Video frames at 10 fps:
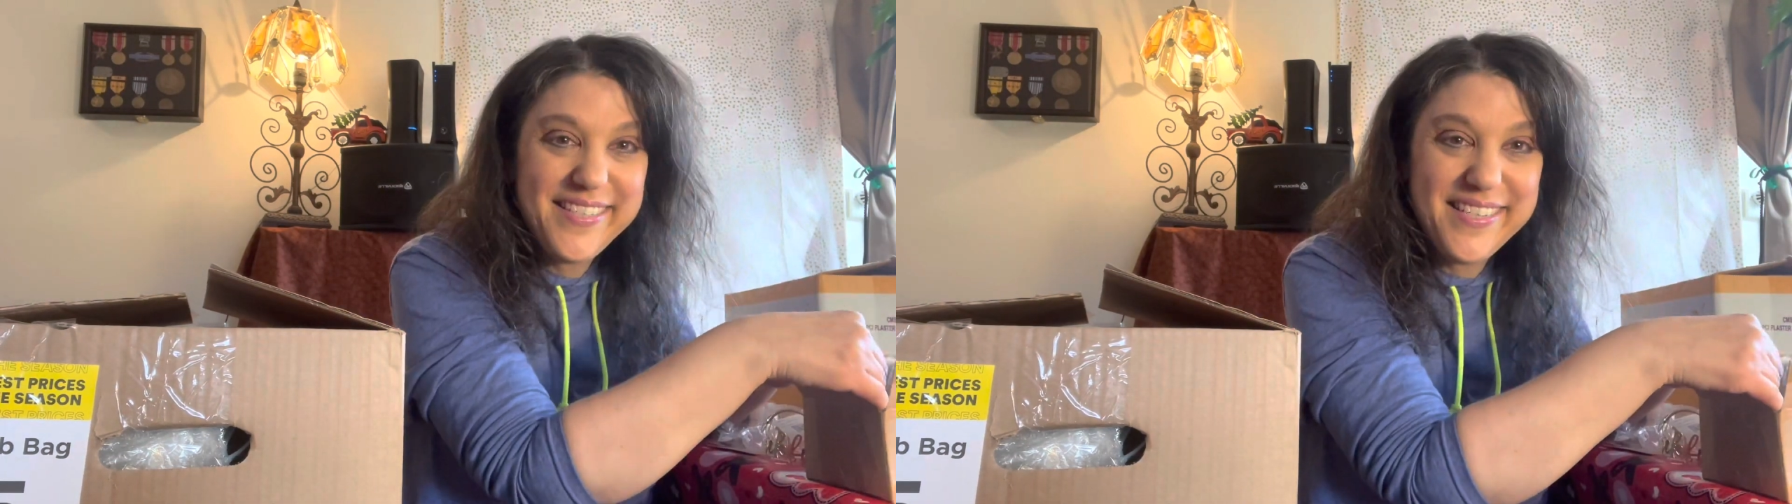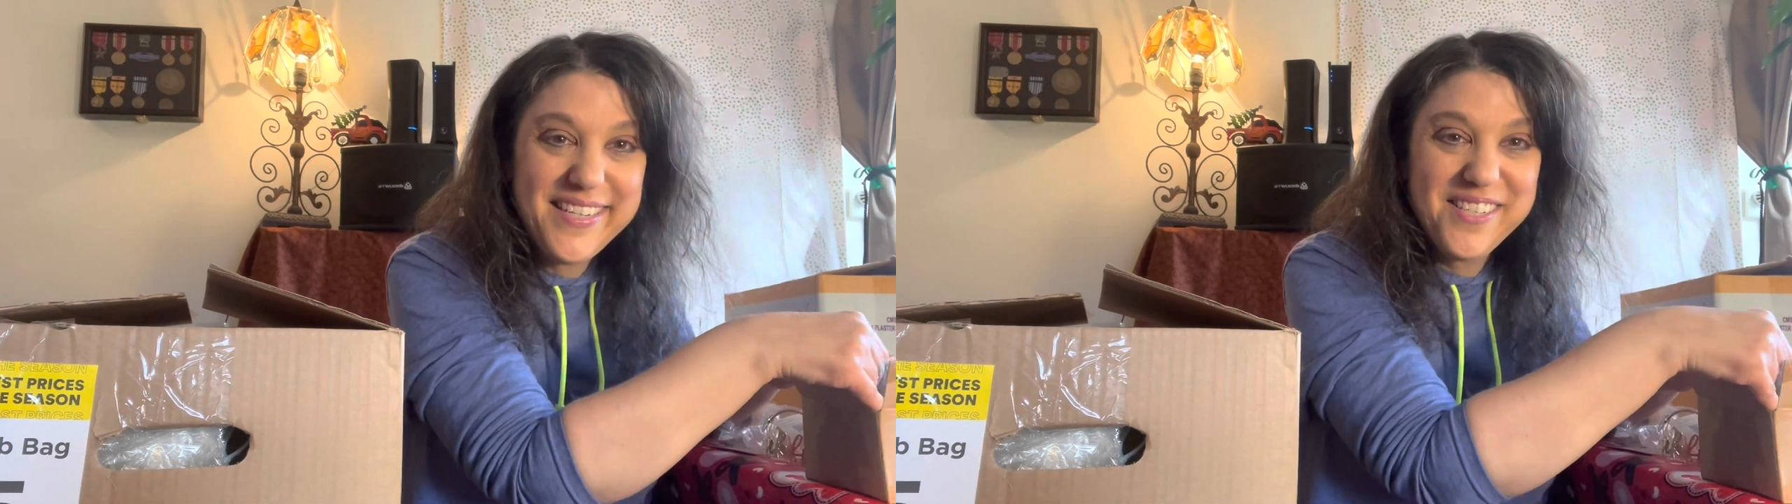
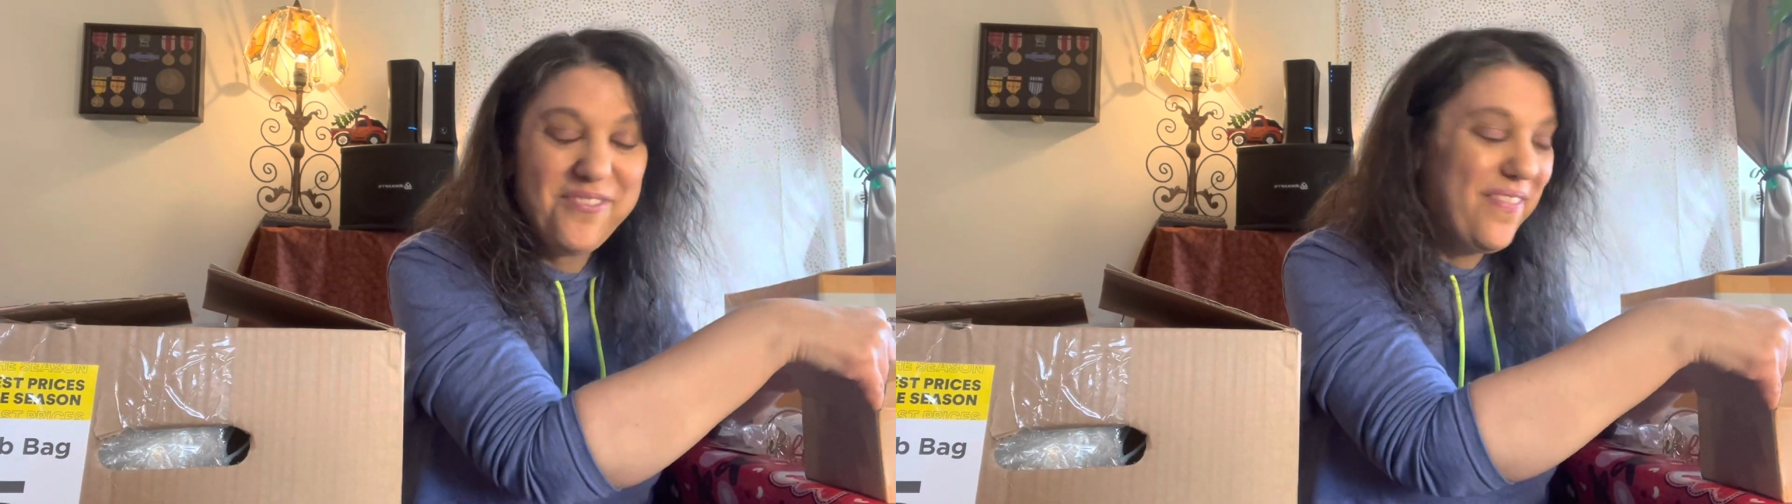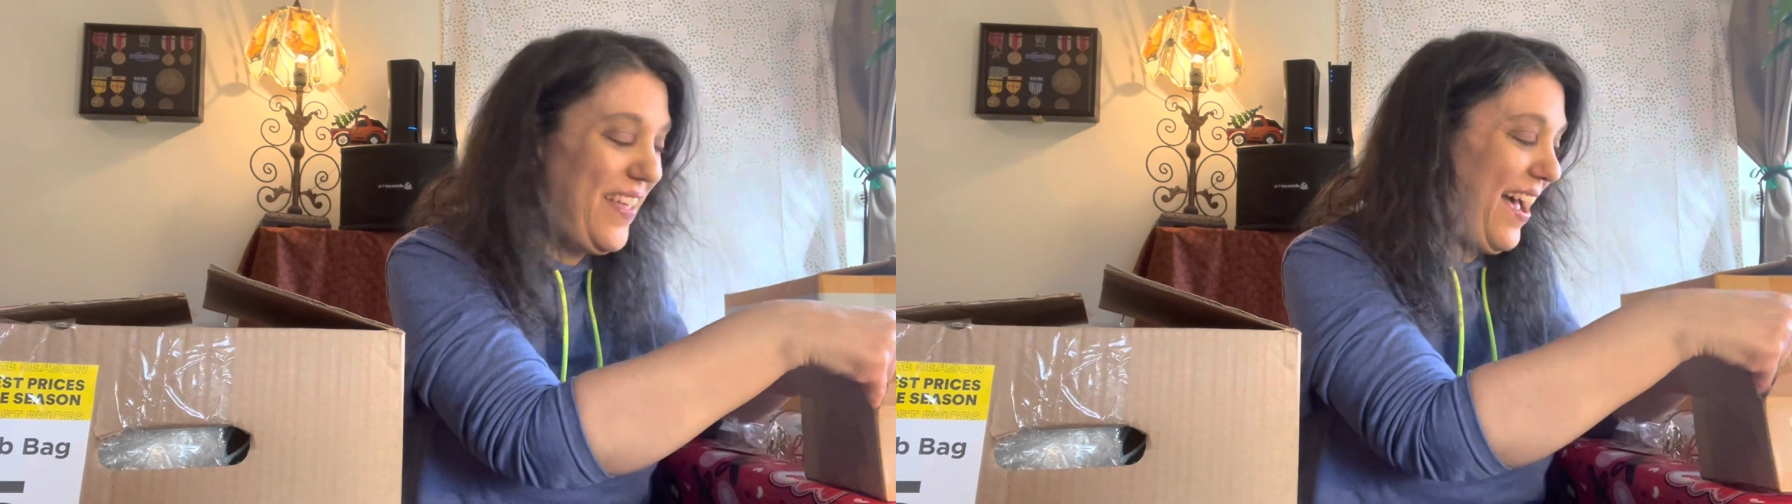These are
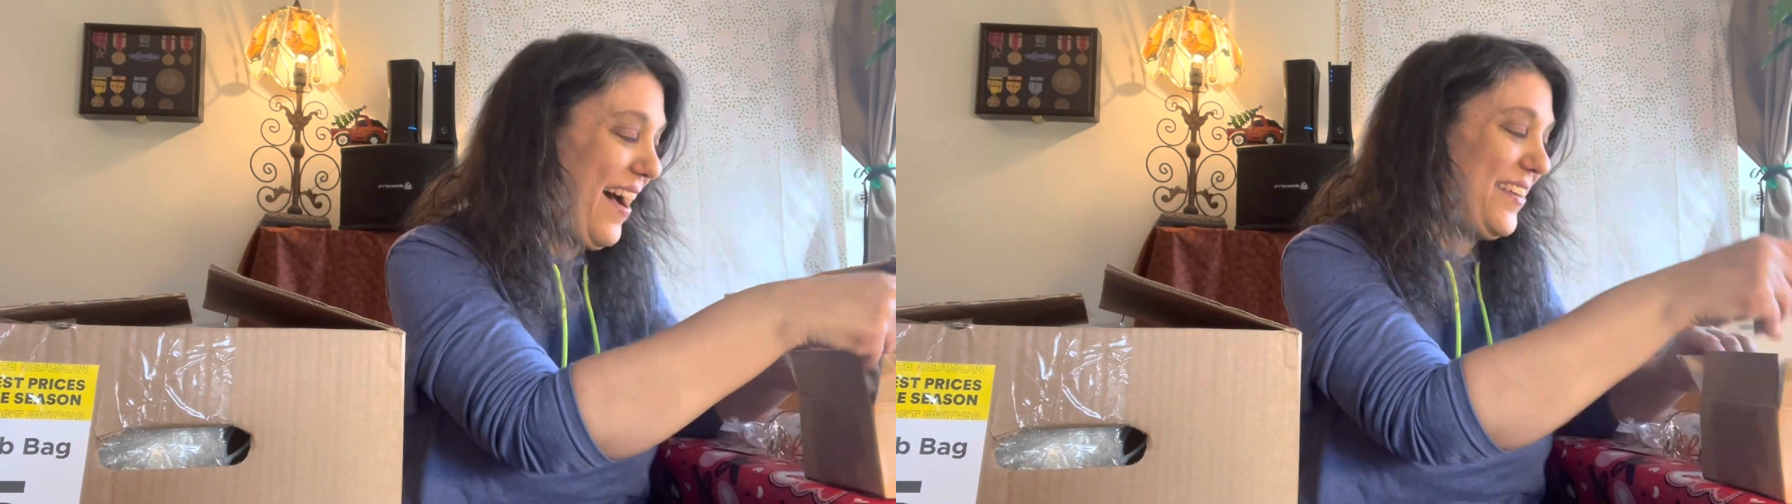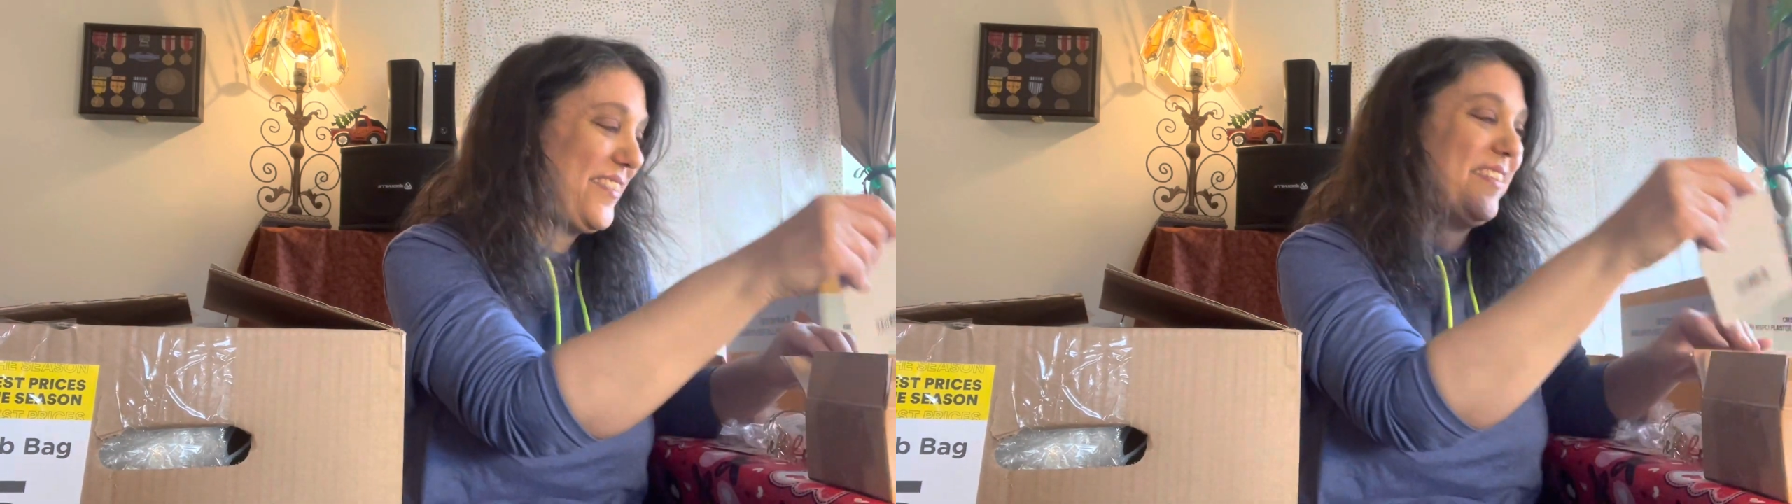from the
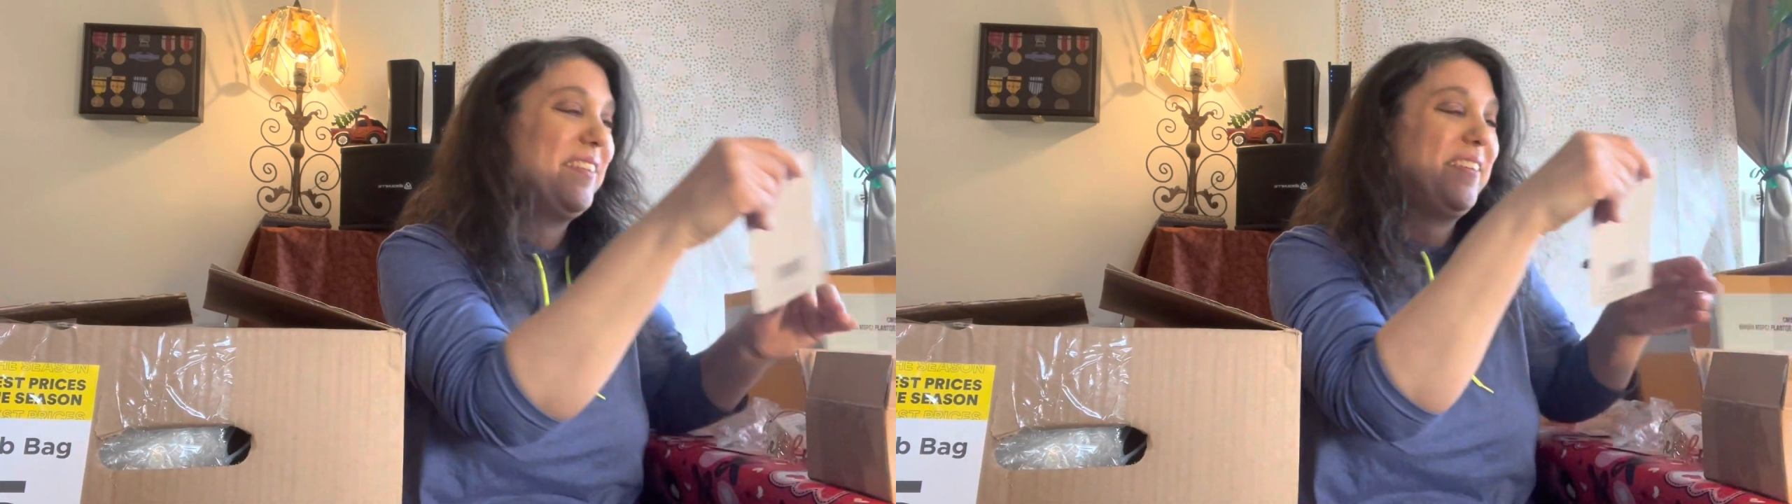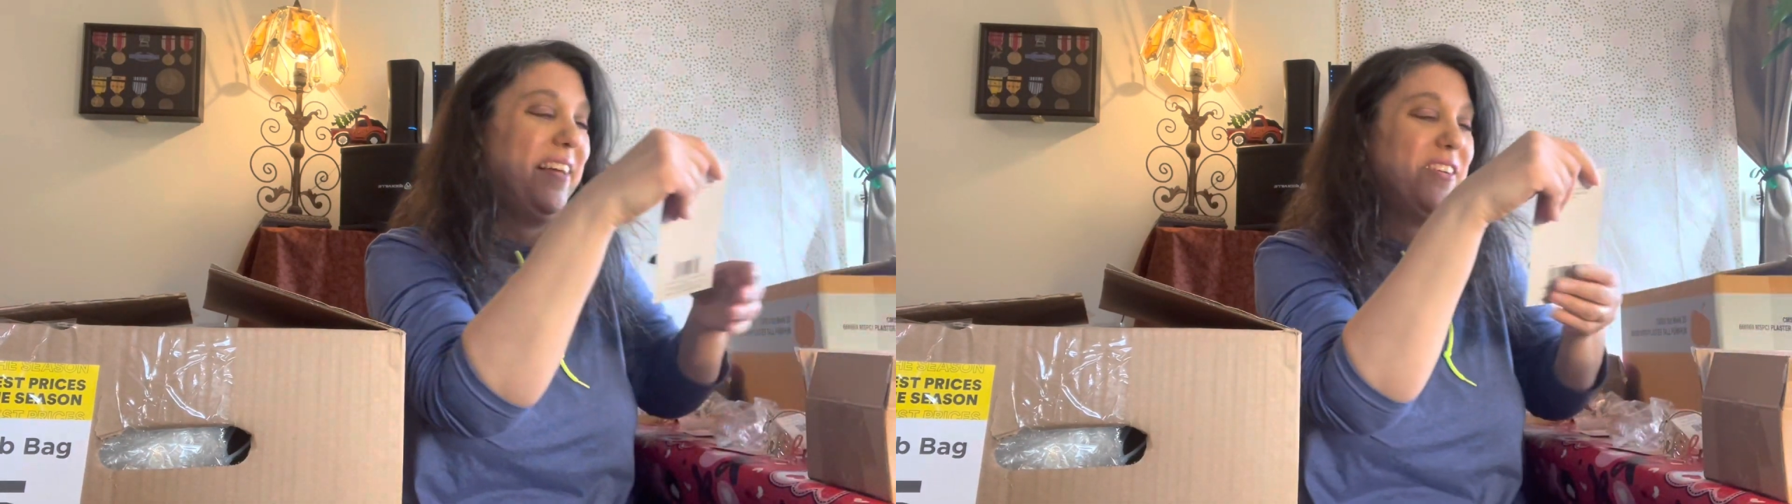Ashland
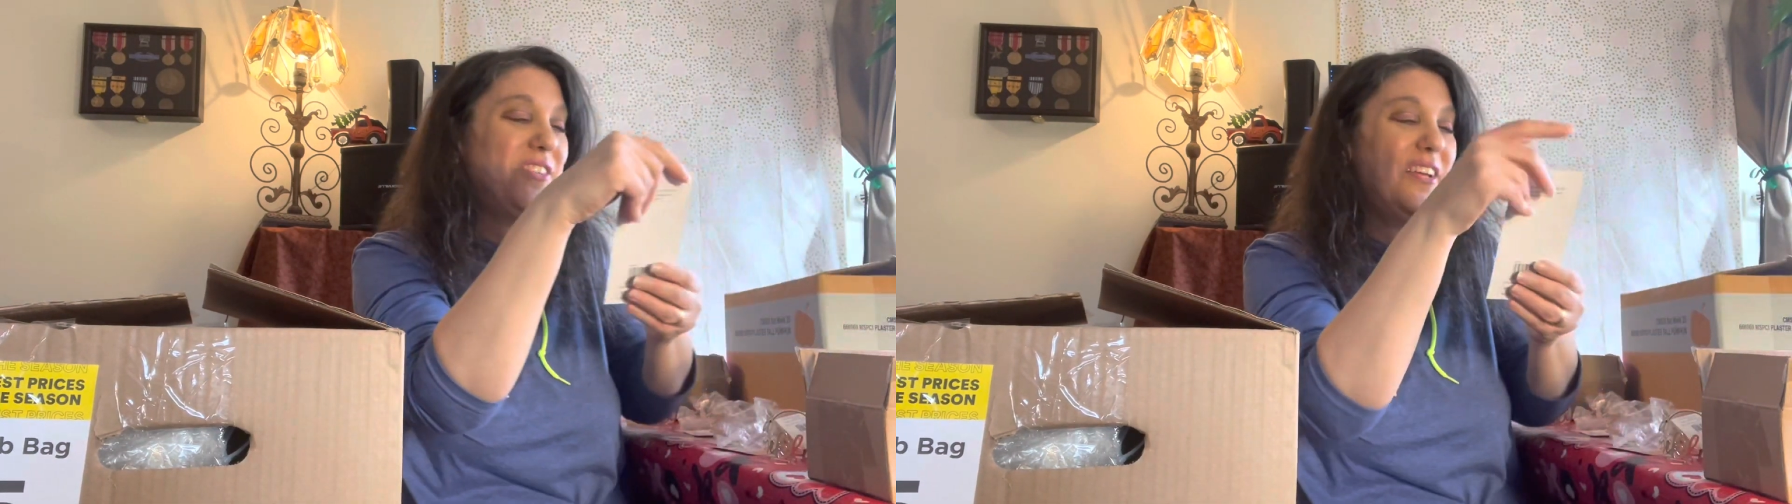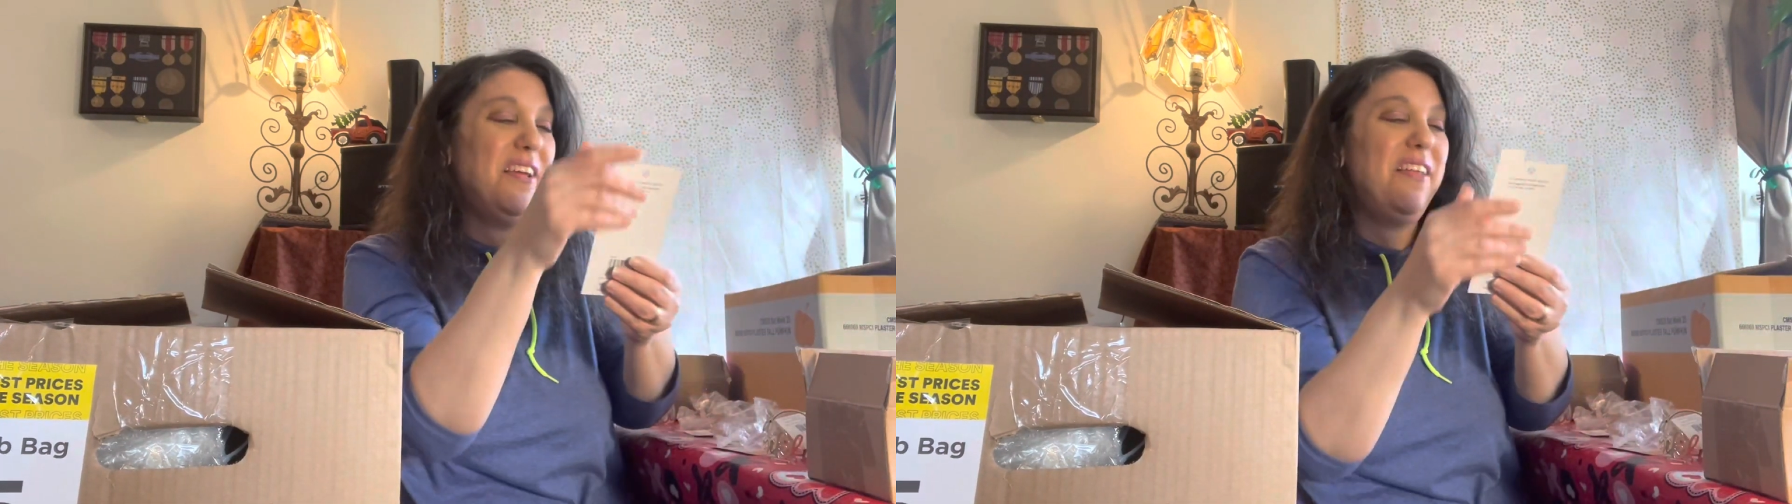
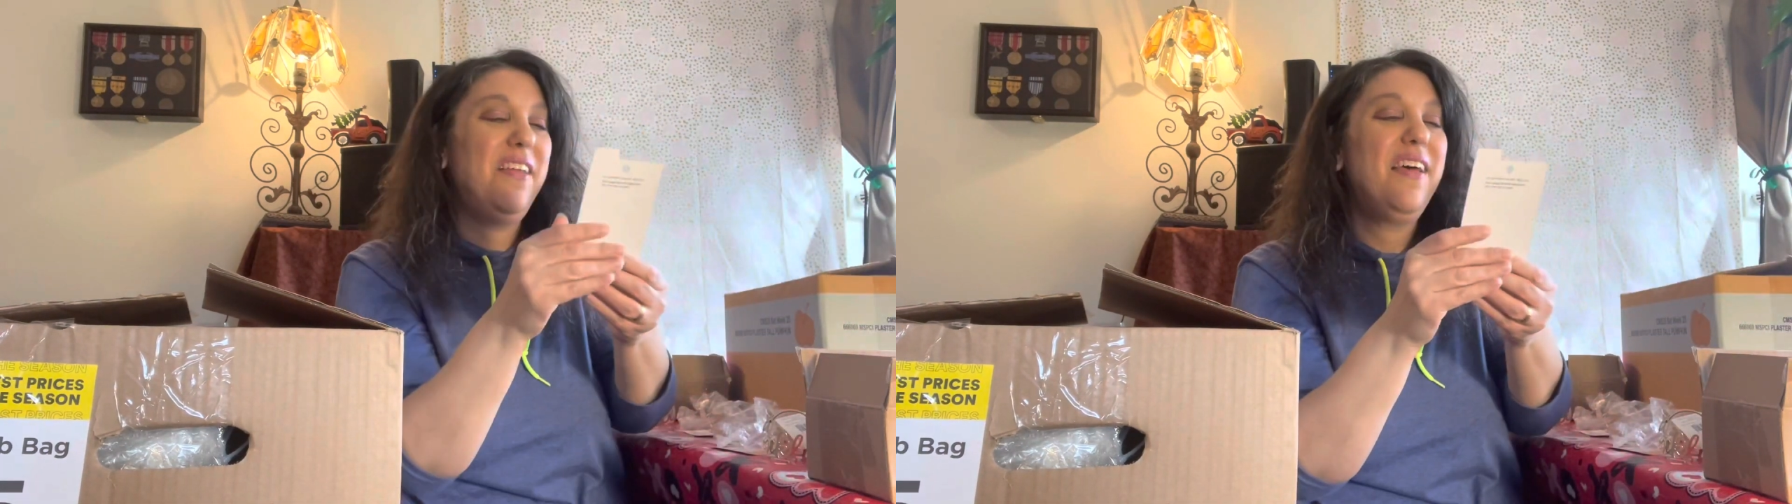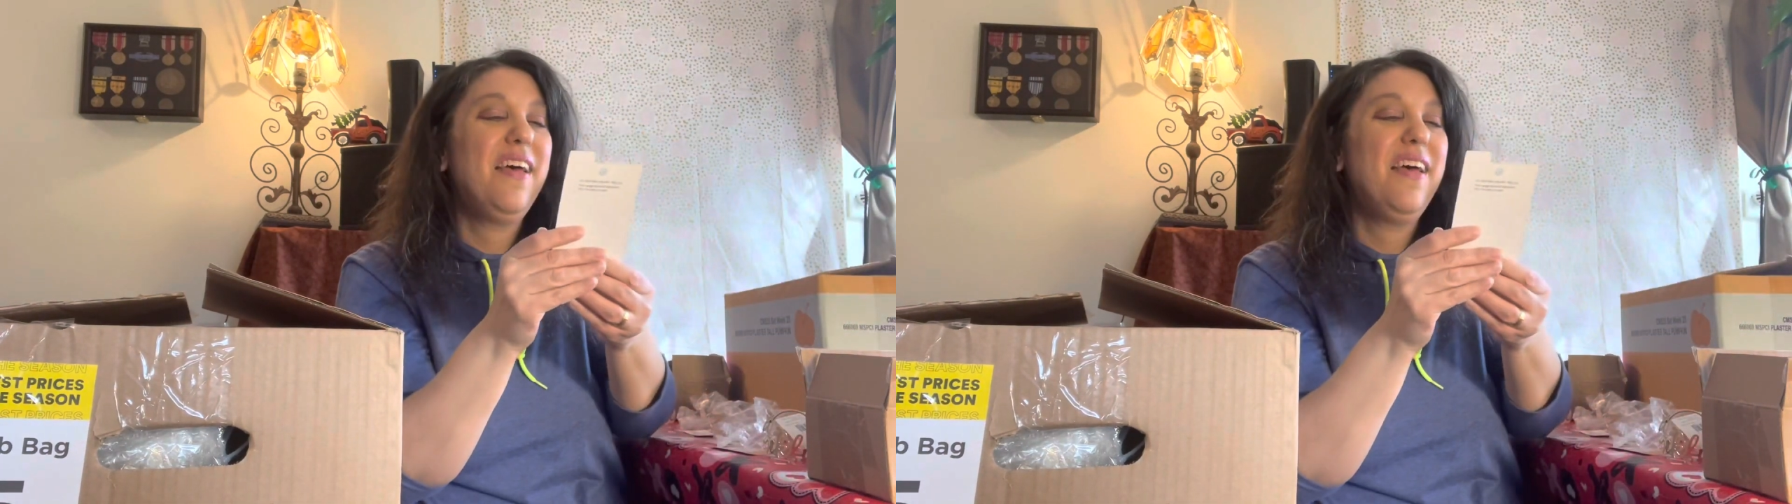collection.